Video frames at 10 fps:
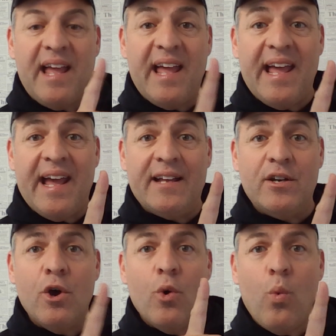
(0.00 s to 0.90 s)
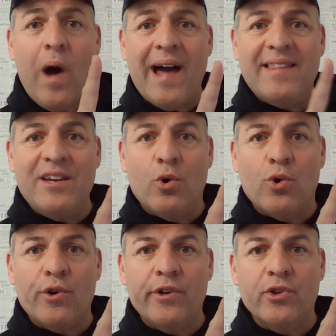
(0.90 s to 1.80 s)
and why the
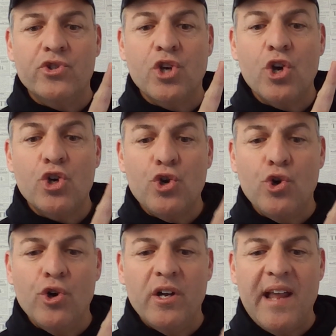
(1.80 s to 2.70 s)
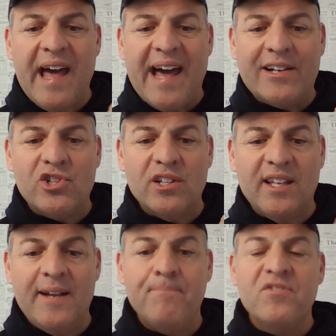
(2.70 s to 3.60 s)
Orioles could
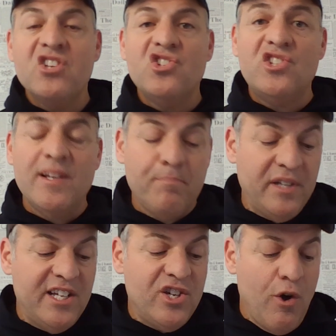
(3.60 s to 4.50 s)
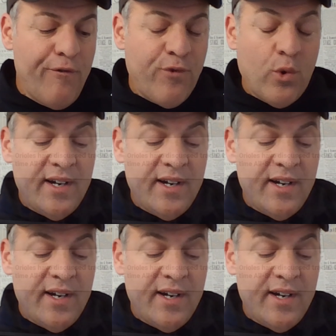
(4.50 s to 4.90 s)
actually simply go for it.